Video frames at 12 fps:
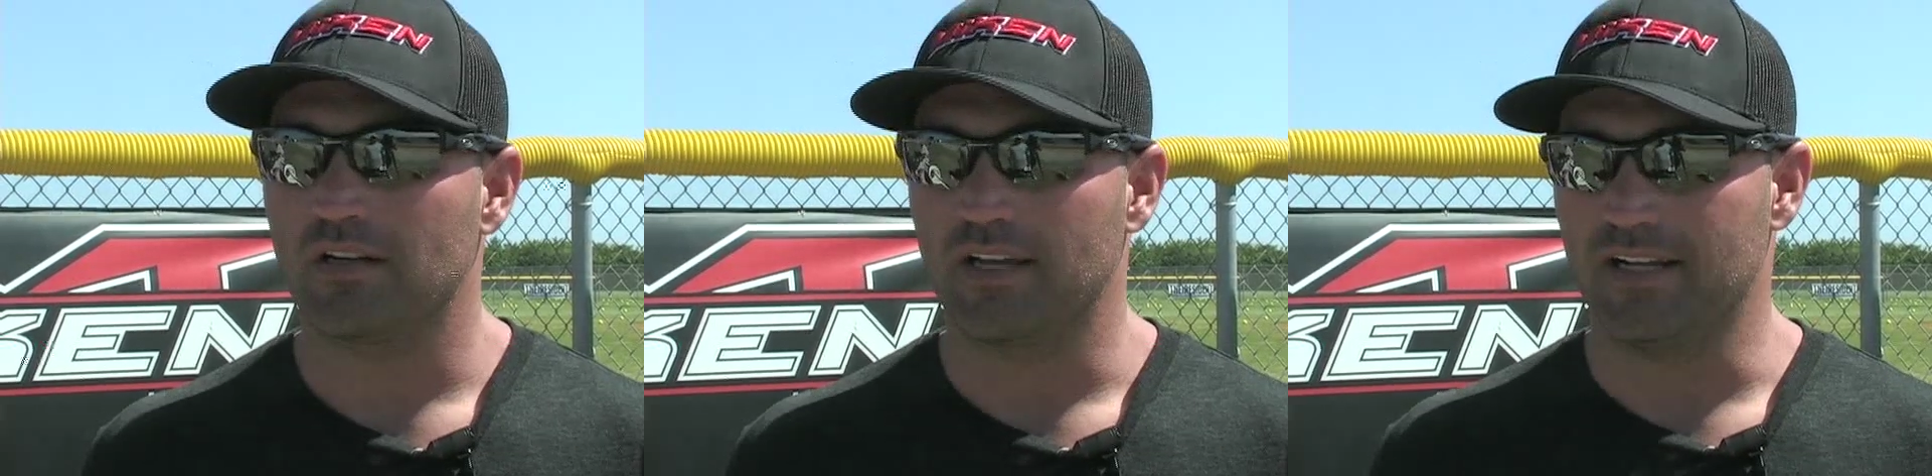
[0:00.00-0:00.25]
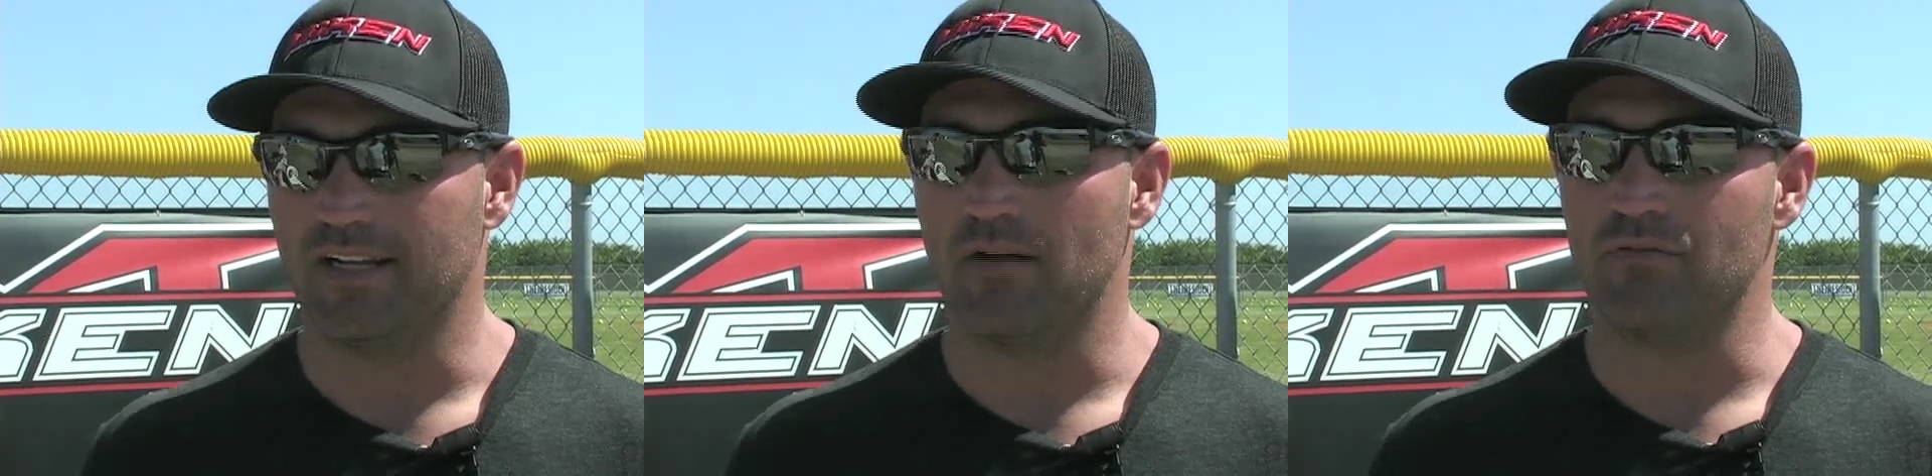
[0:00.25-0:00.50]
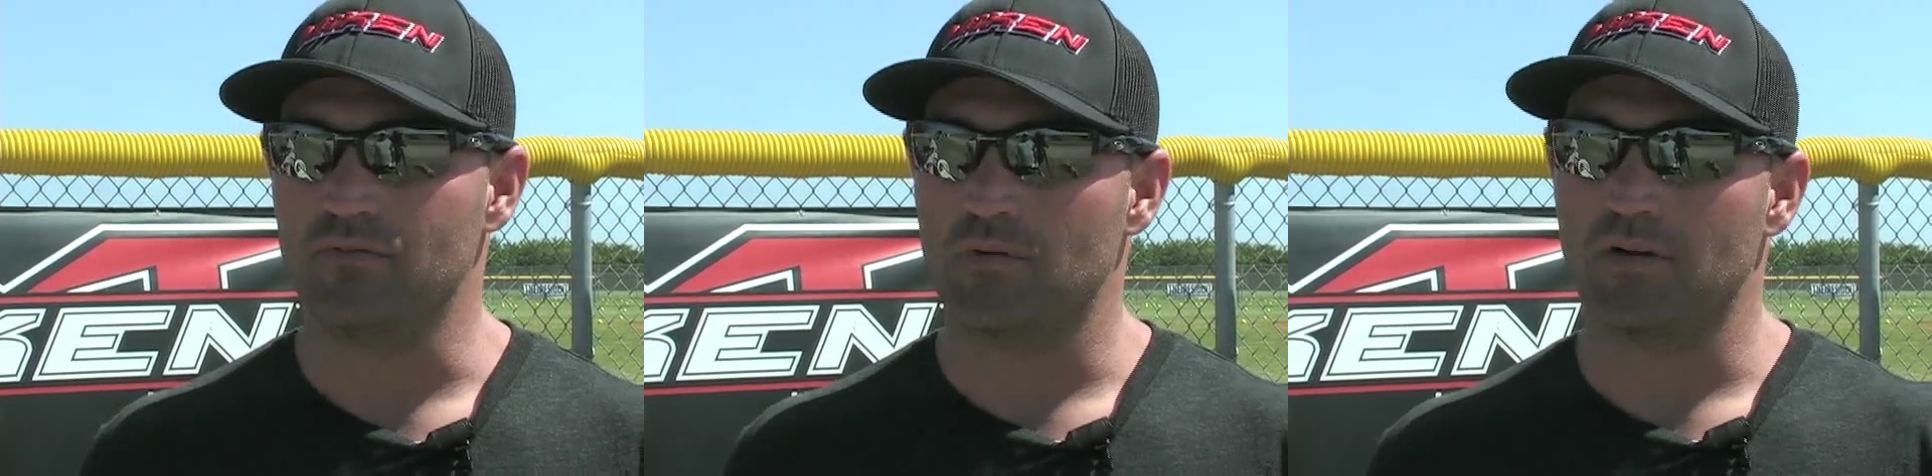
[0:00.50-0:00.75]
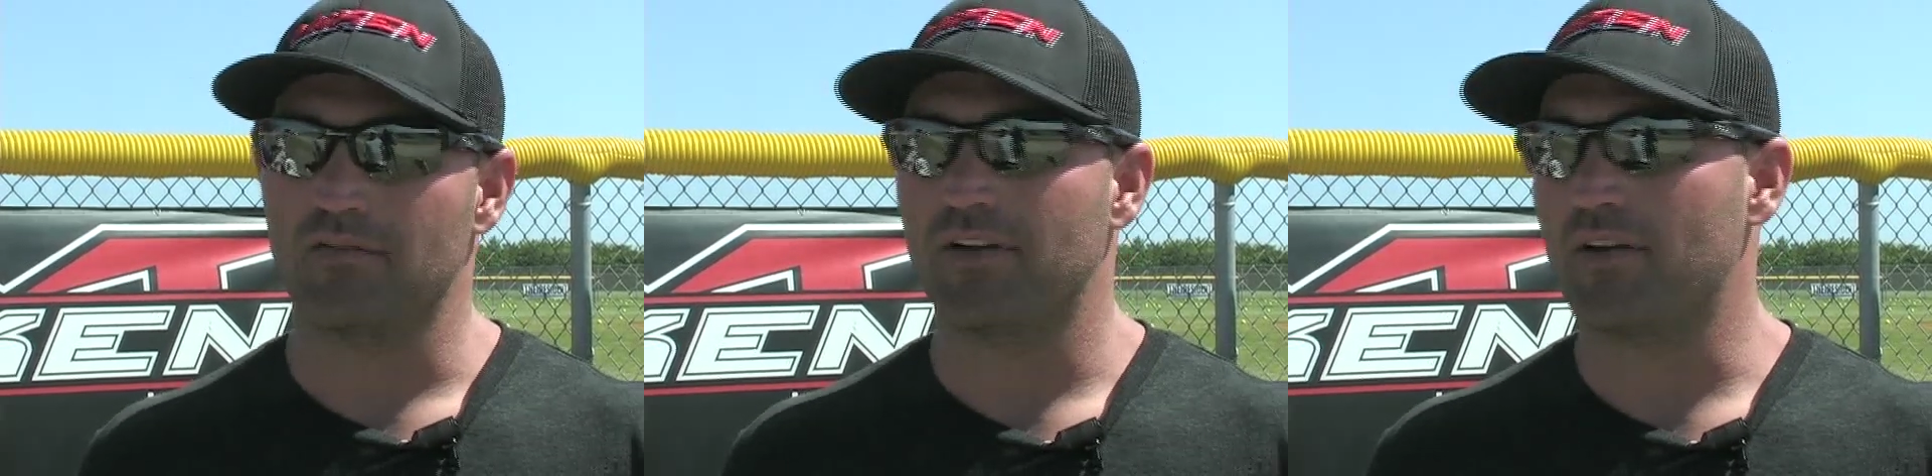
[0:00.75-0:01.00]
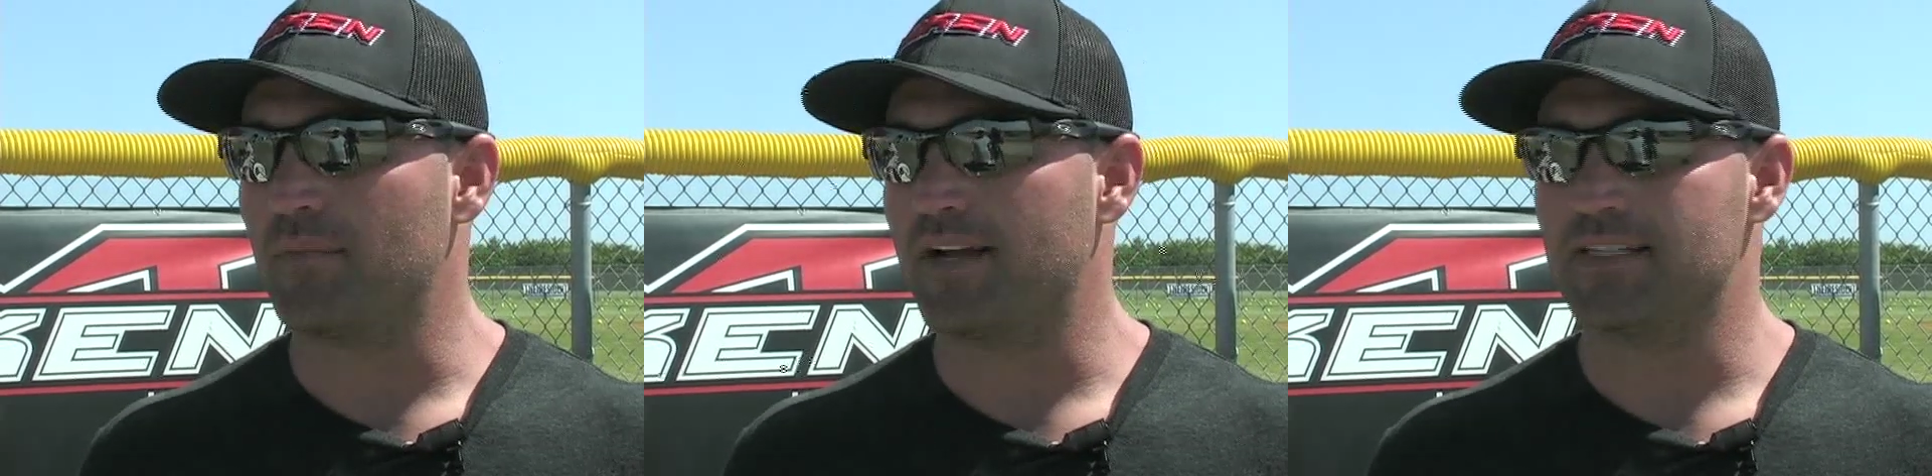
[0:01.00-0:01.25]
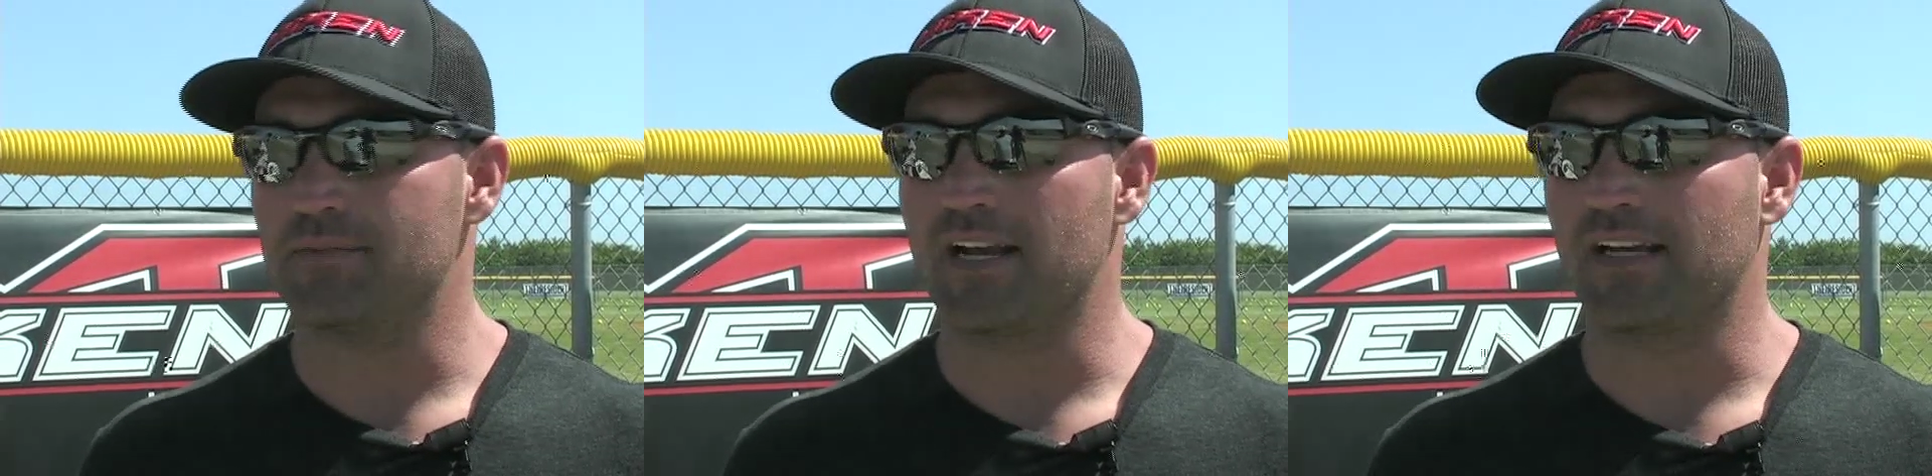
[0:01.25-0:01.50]
and that was one of my favorite
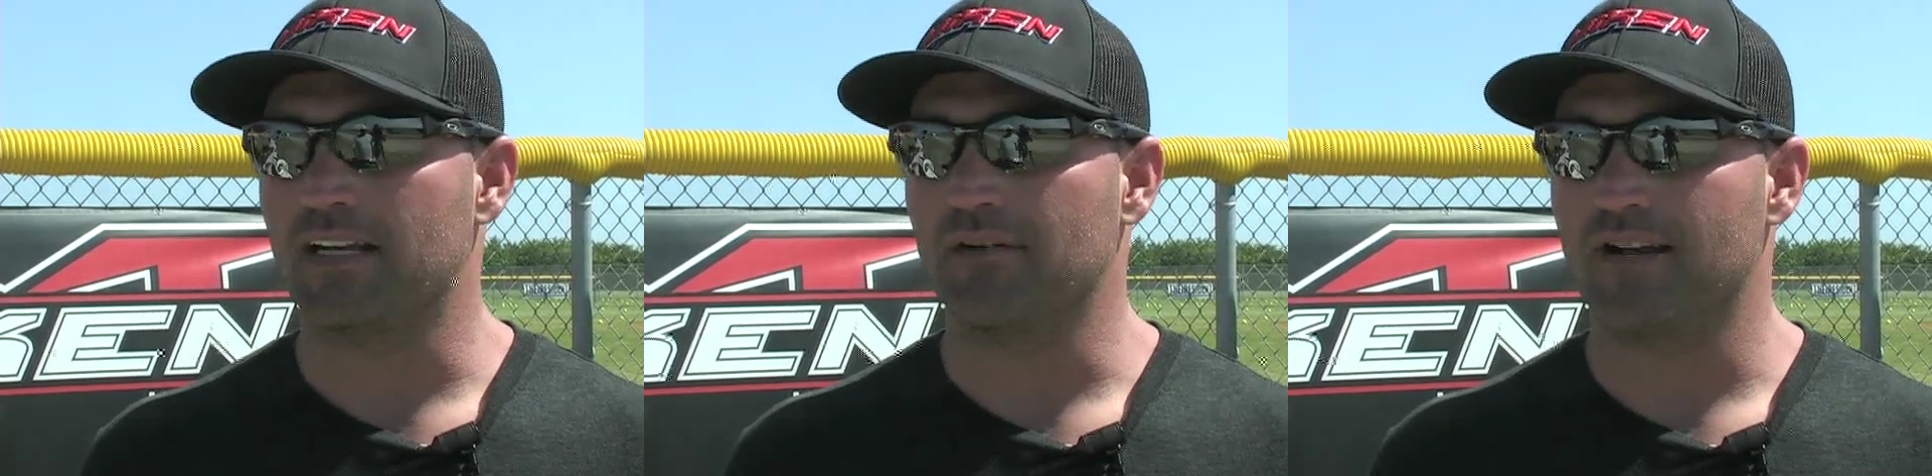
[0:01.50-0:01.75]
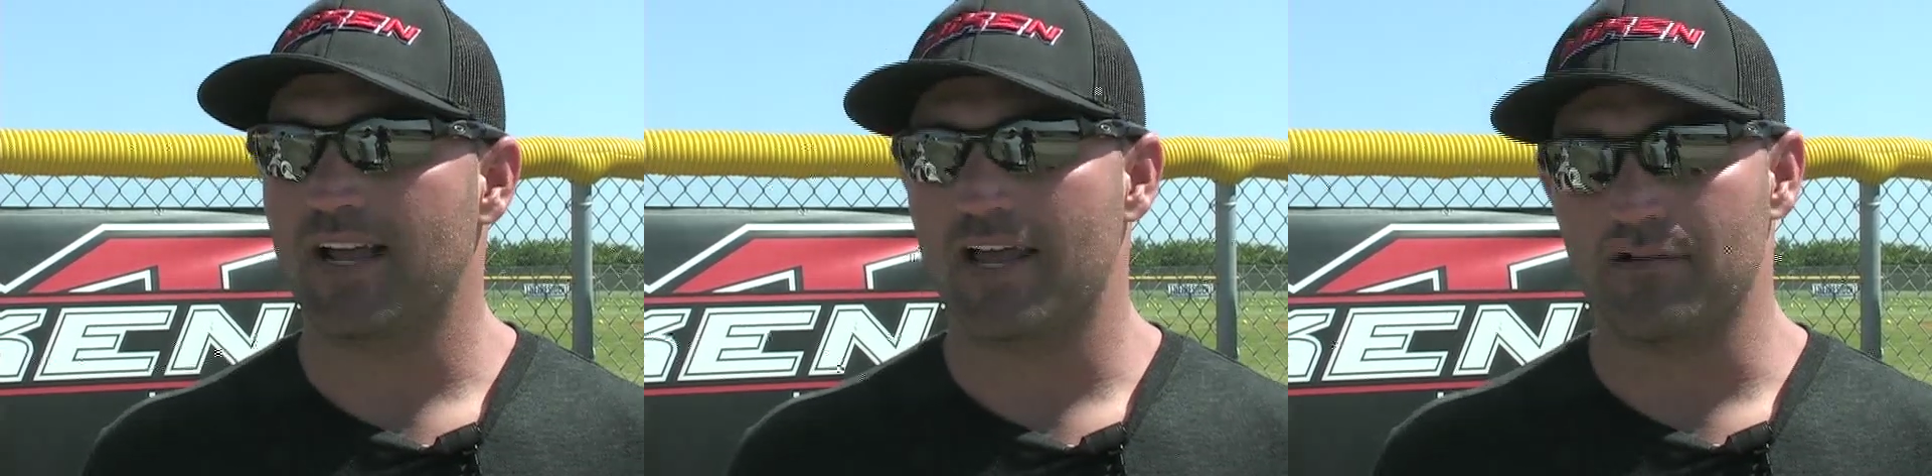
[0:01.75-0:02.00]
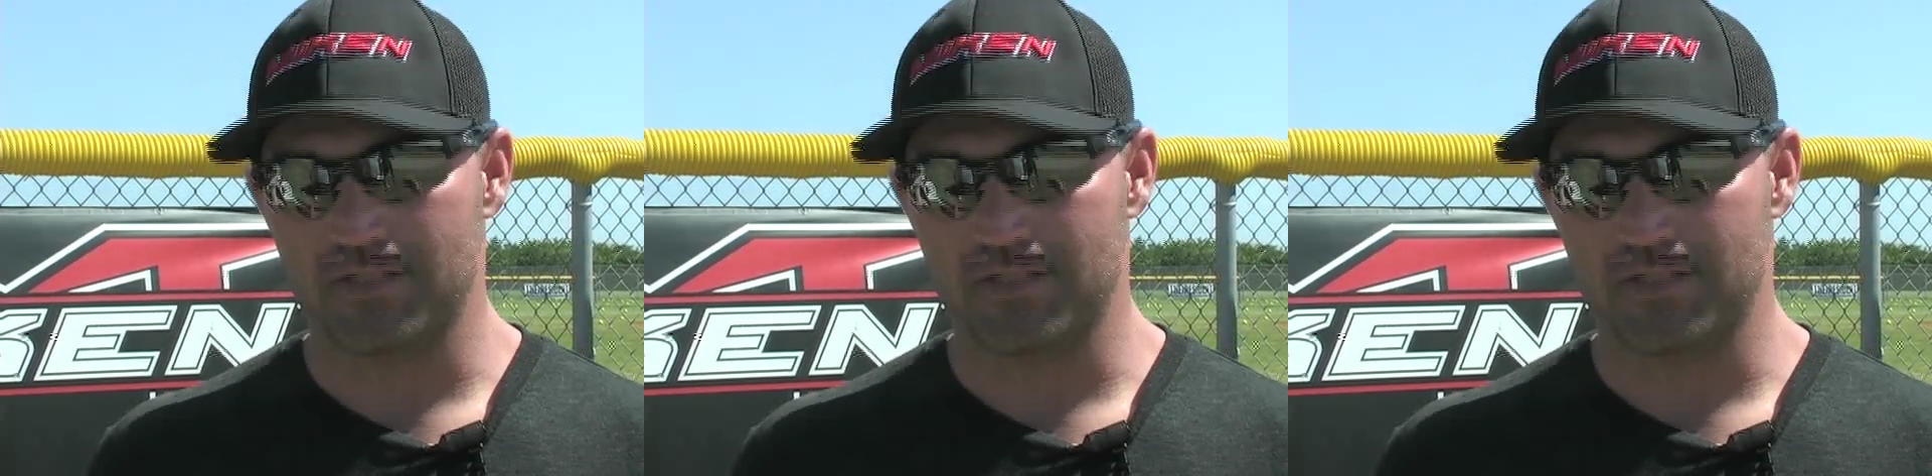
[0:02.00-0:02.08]
bats Miken ever had,